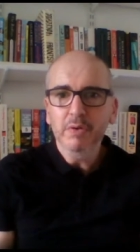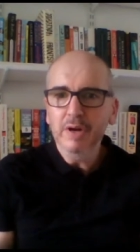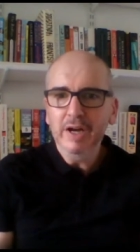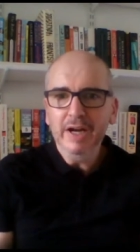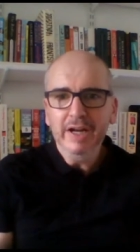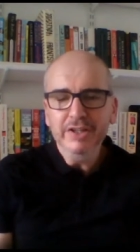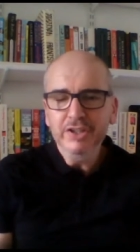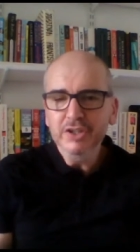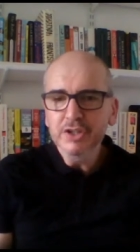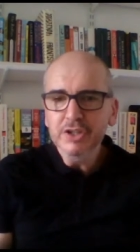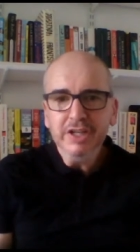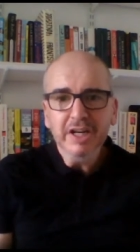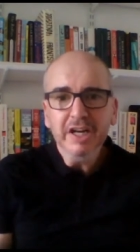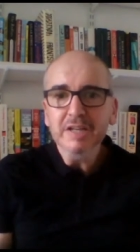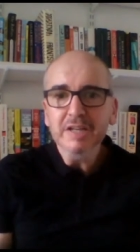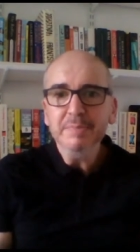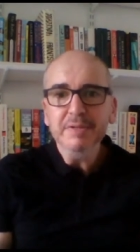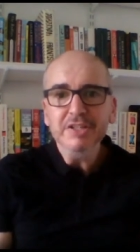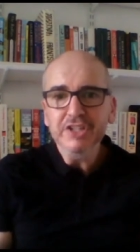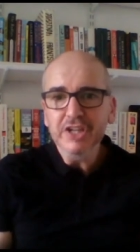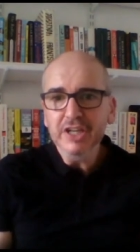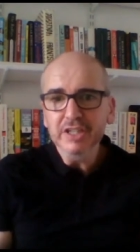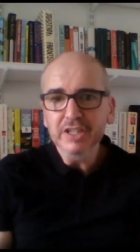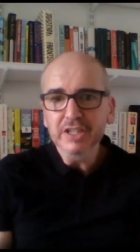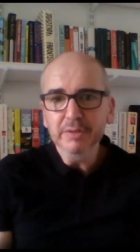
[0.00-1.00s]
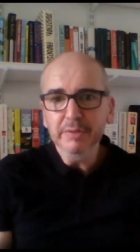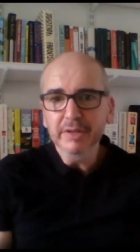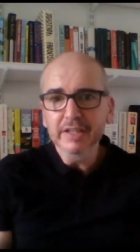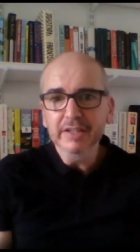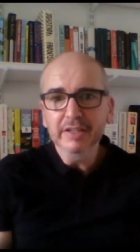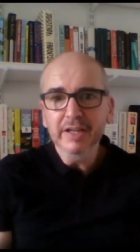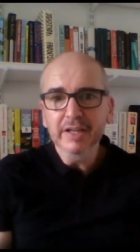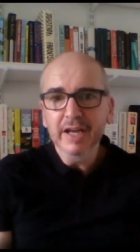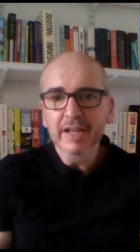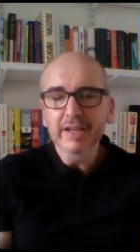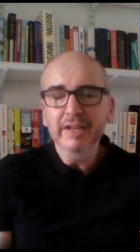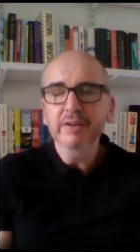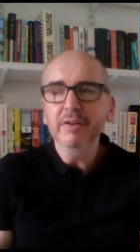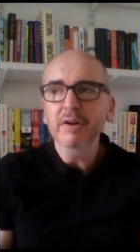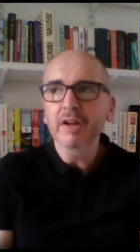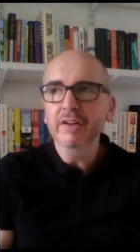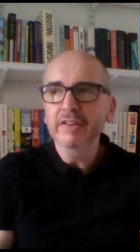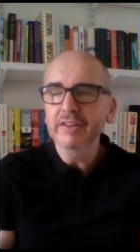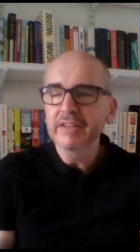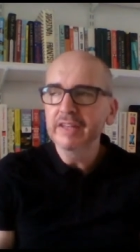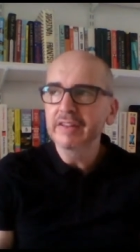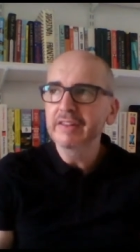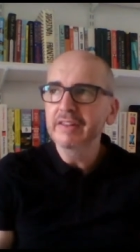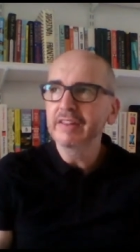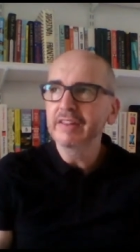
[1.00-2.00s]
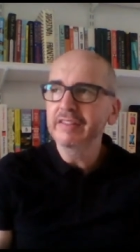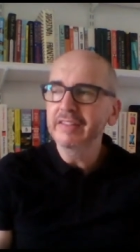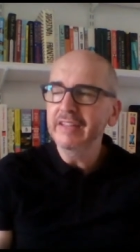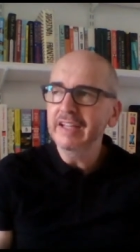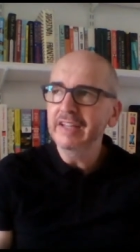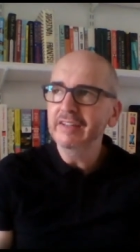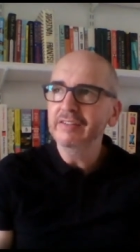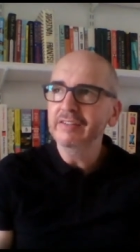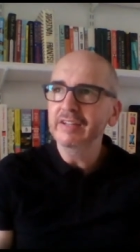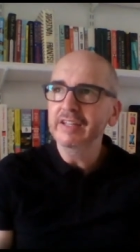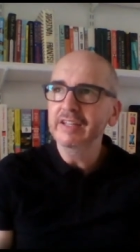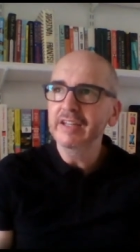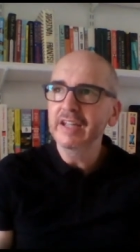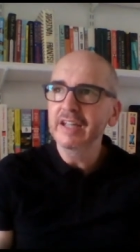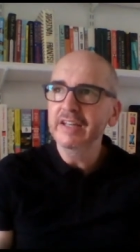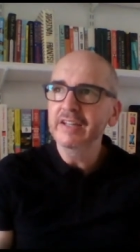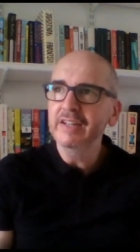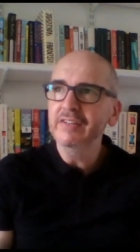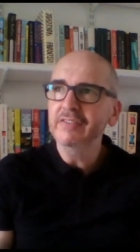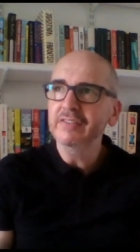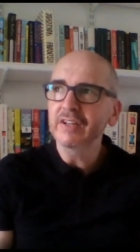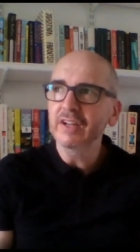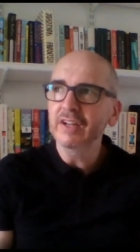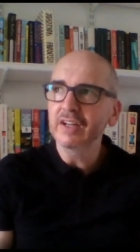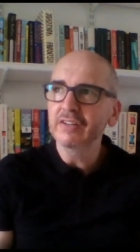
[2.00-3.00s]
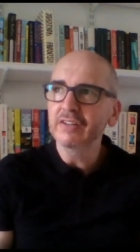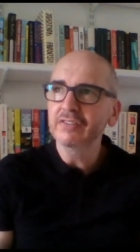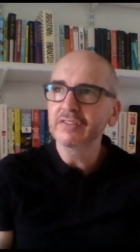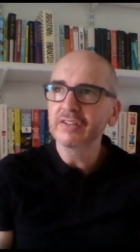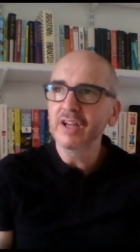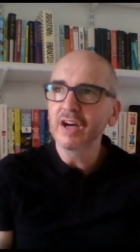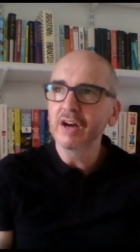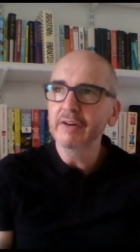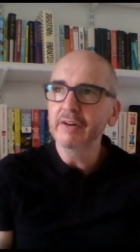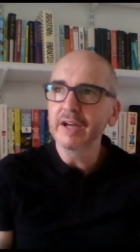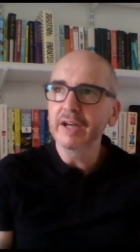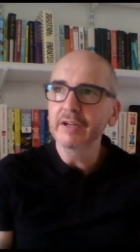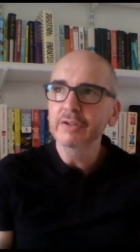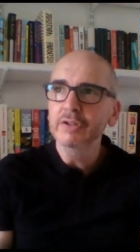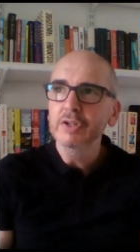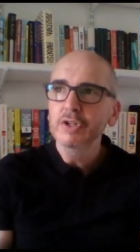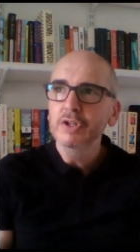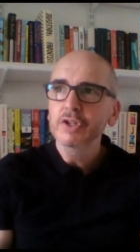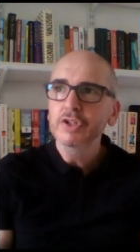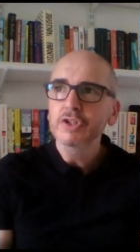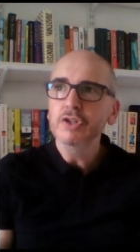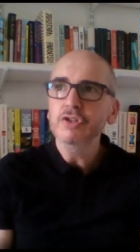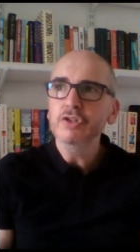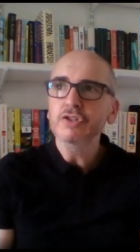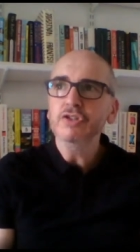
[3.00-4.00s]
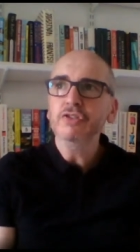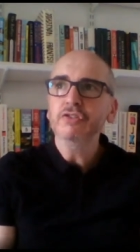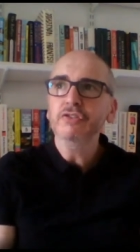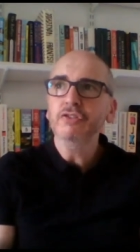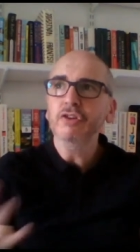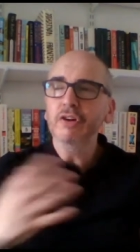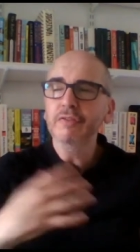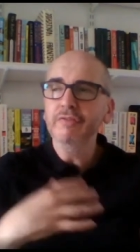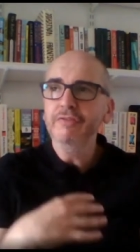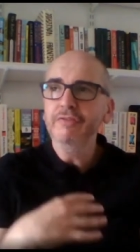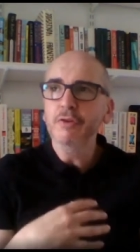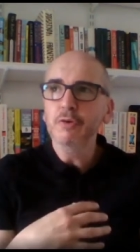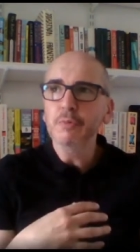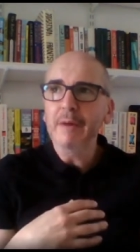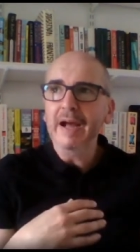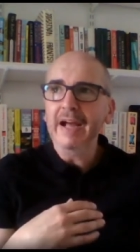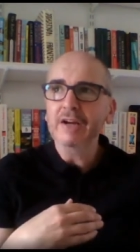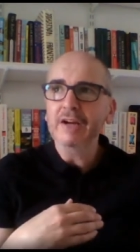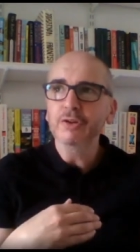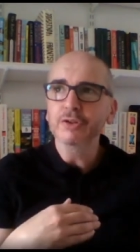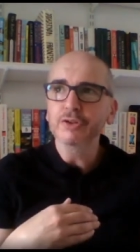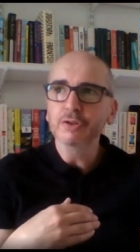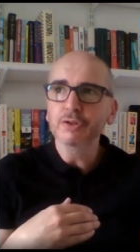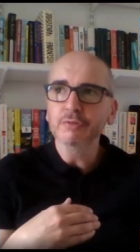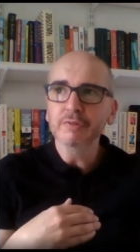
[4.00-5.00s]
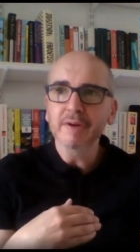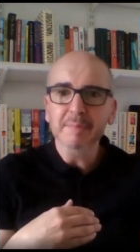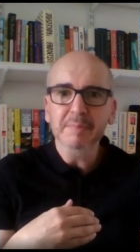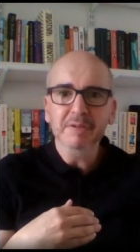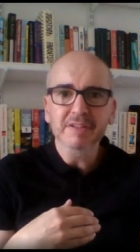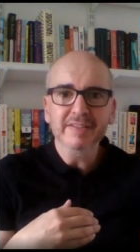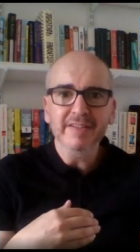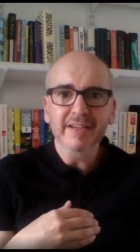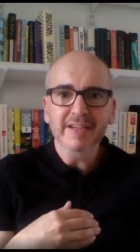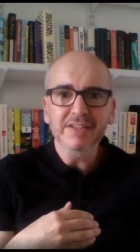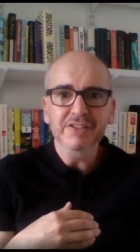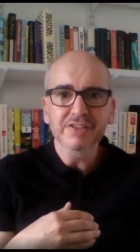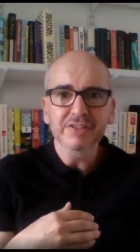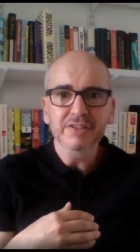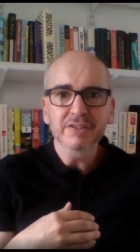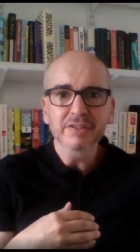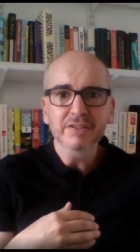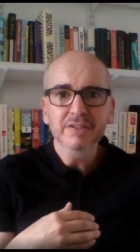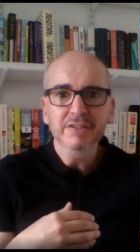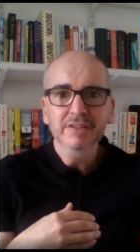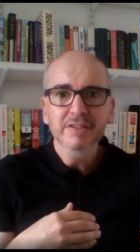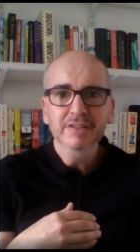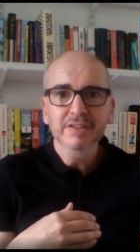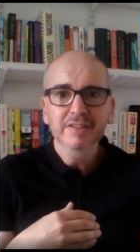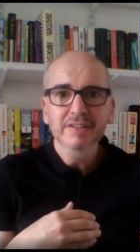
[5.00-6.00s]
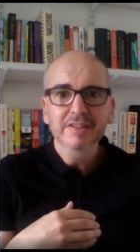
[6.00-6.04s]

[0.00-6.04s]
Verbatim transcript: And you can only be genuine. And and the thing is, in in this kind of scenario, you just try and fall back on your reputation.